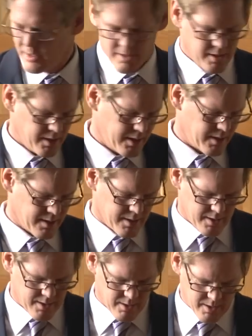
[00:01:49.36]
The
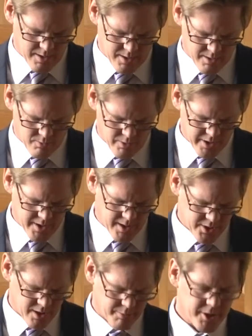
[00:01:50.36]
uh,
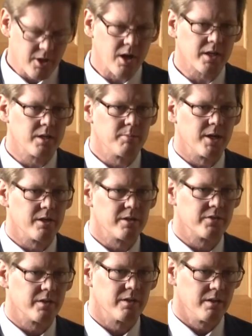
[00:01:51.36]
orientation I'll be talking about
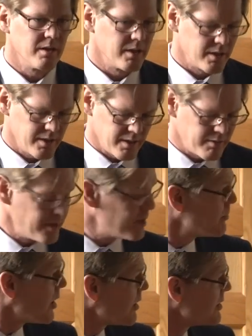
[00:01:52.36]
is, uh, in,
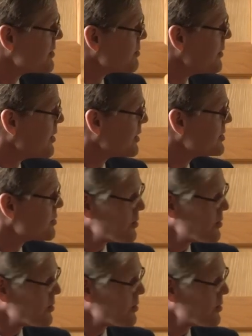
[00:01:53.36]
in part, is America's,